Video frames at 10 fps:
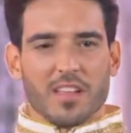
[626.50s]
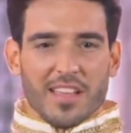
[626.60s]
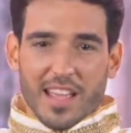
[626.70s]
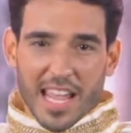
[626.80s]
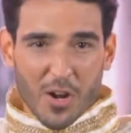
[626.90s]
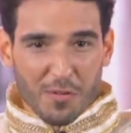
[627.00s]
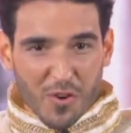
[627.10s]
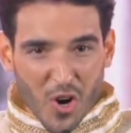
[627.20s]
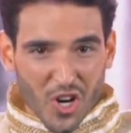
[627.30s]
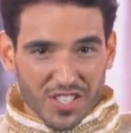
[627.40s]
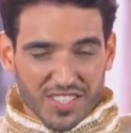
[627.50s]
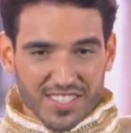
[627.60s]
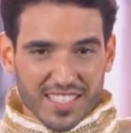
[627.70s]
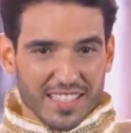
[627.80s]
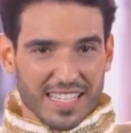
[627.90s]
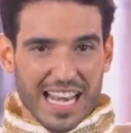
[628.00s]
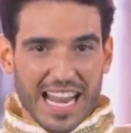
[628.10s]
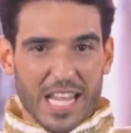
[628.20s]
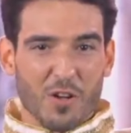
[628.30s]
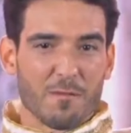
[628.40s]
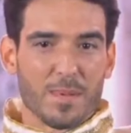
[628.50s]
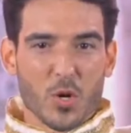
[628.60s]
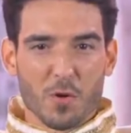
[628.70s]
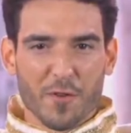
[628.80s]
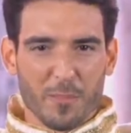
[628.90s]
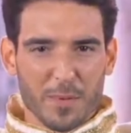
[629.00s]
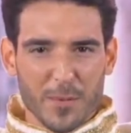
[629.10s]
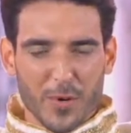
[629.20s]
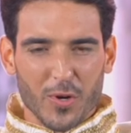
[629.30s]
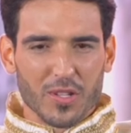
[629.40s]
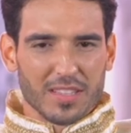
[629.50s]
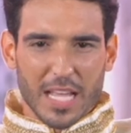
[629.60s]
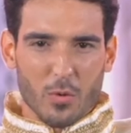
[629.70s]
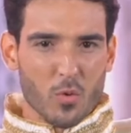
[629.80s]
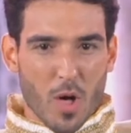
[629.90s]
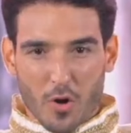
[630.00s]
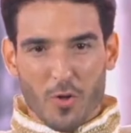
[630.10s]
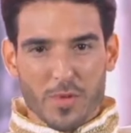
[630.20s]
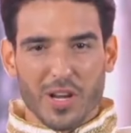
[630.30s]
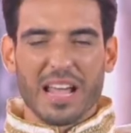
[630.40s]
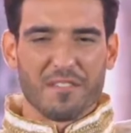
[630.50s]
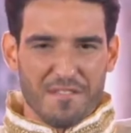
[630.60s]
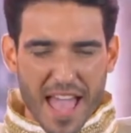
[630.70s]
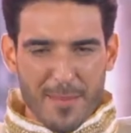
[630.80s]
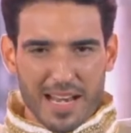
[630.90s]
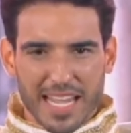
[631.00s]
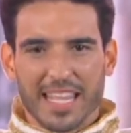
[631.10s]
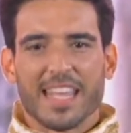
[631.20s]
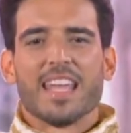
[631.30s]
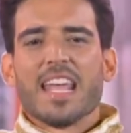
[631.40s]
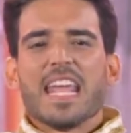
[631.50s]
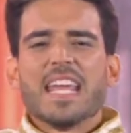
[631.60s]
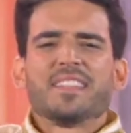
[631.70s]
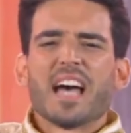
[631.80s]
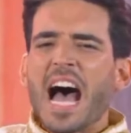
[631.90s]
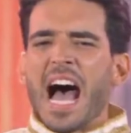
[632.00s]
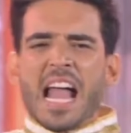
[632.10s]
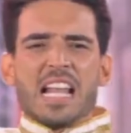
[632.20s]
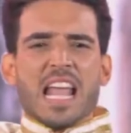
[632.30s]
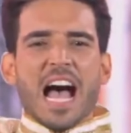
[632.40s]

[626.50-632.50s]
And of course, the land of beautiful people that will welcome you like family. Italia!